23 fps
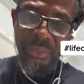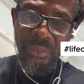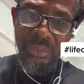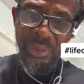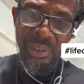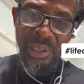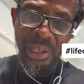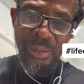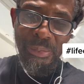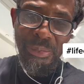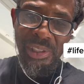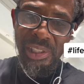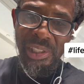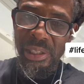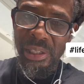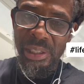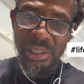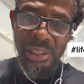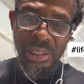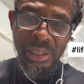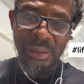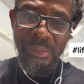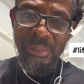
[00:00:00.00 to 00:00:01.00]
That
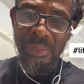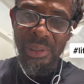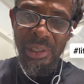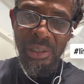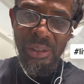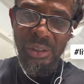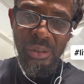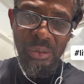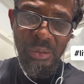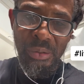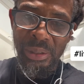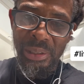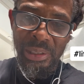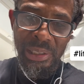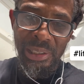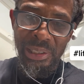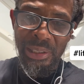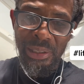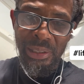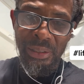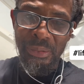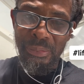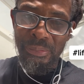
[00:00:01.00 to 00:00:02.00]
sends them into
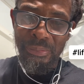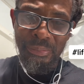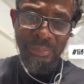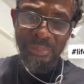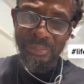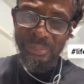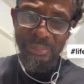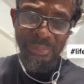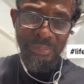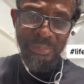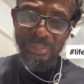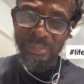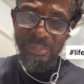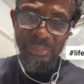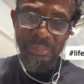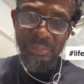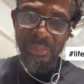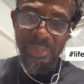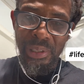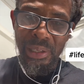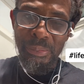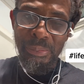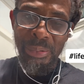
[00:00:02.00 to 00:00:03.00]

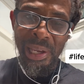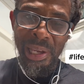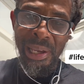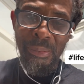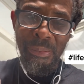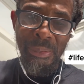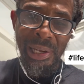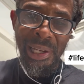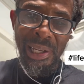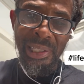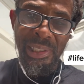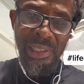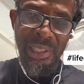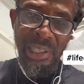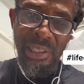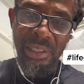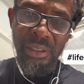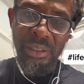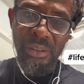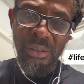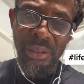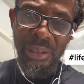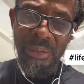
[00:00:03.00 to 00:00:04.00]
a bad mind state.
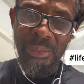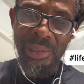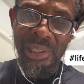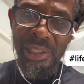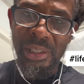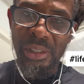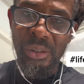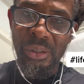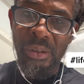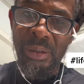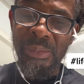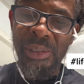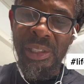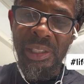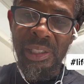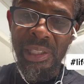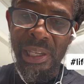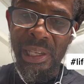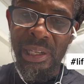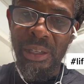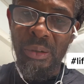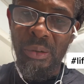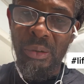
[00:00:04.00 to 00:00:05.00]
You know what I mean? So I'm just
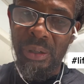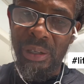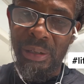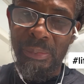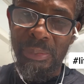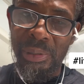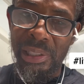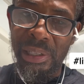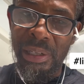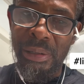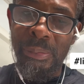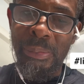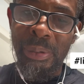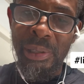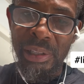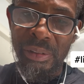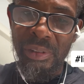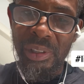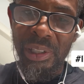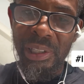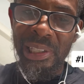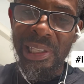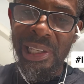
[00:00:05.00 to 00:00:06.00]
saying, in order to be
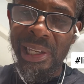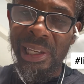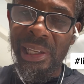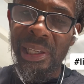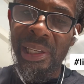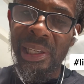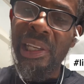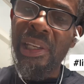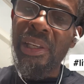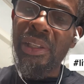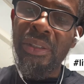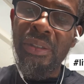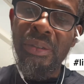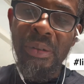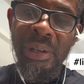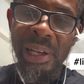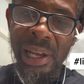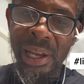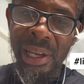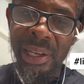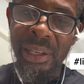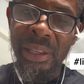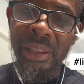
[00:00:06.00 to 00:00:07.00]
above all that, you
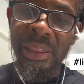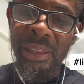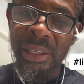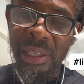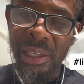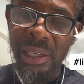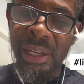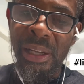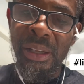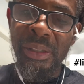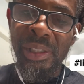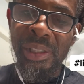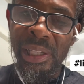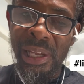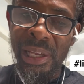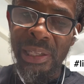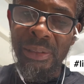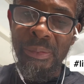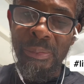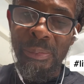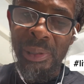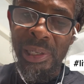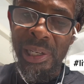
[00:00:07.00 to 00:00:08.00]
got to think outside
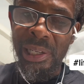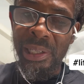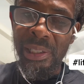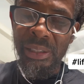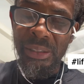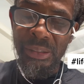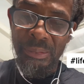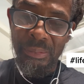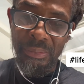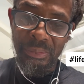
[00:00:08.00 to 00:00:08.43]
the box.